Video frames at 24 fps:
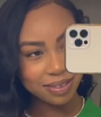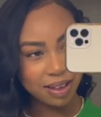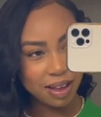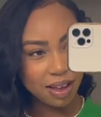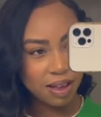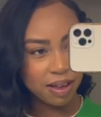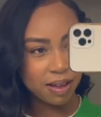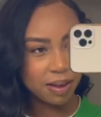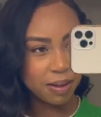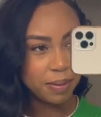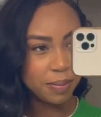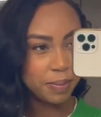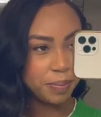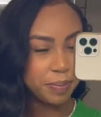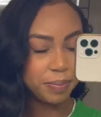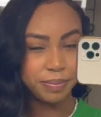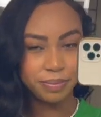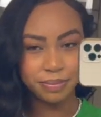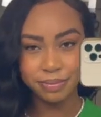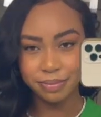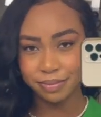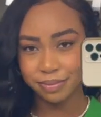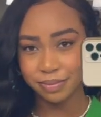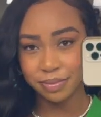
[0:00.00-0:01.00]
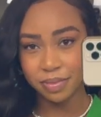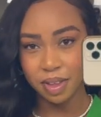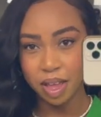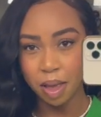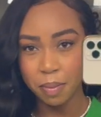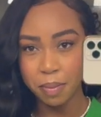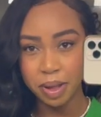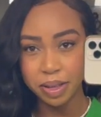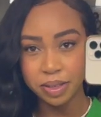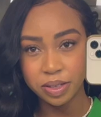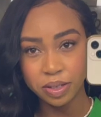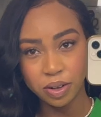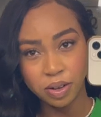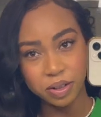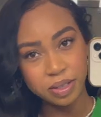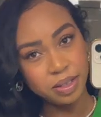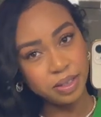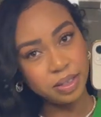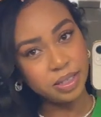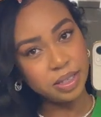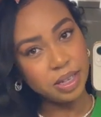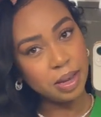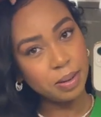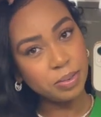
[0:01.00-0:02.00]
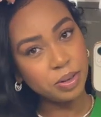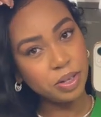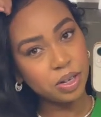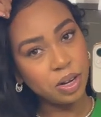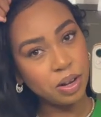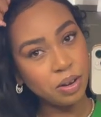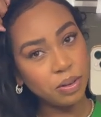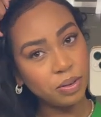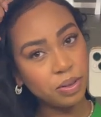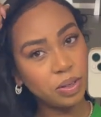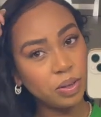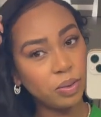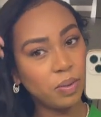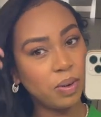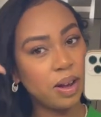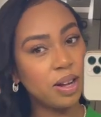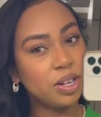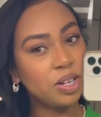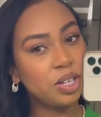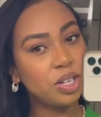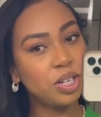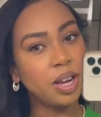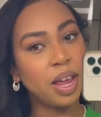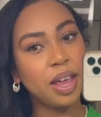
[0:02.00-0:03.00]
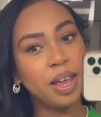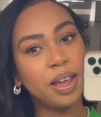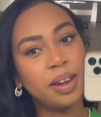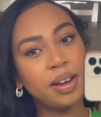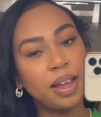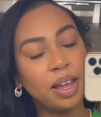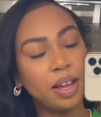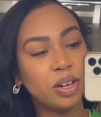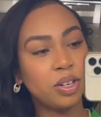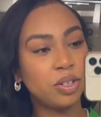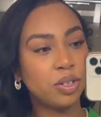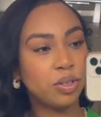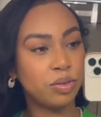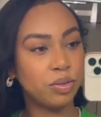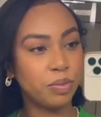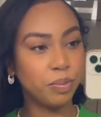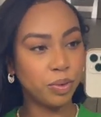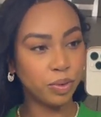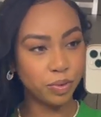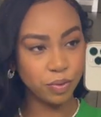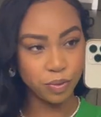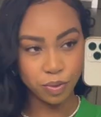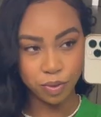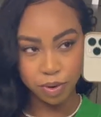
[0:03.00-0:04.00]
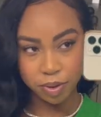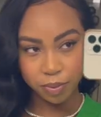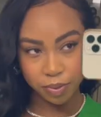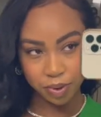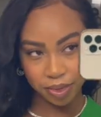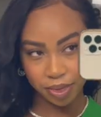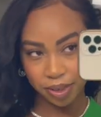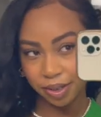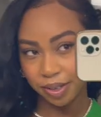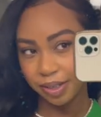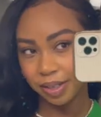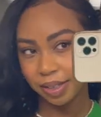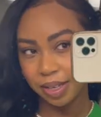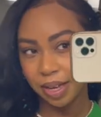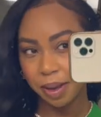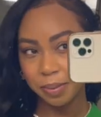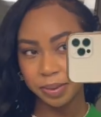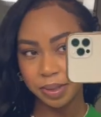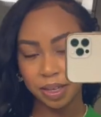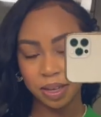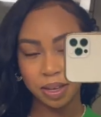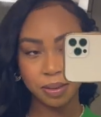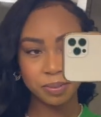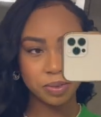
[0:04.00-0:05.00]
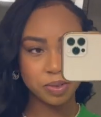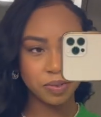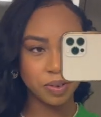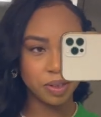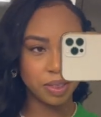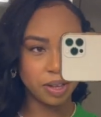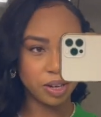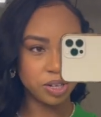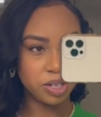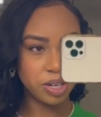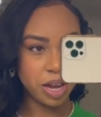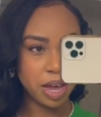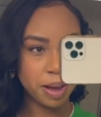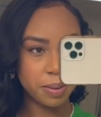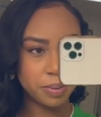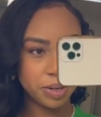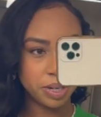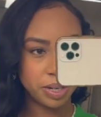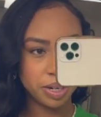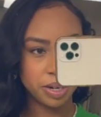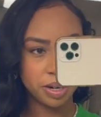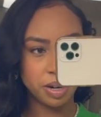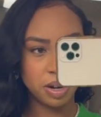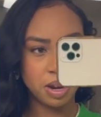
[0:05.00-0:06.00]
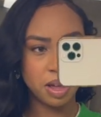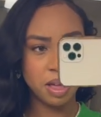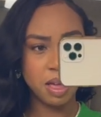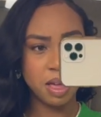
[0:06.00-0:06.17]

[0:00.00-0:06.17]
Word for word: Um, I'm about to go to the step show to watch Shay and Angel perform with their step teams for their chapter.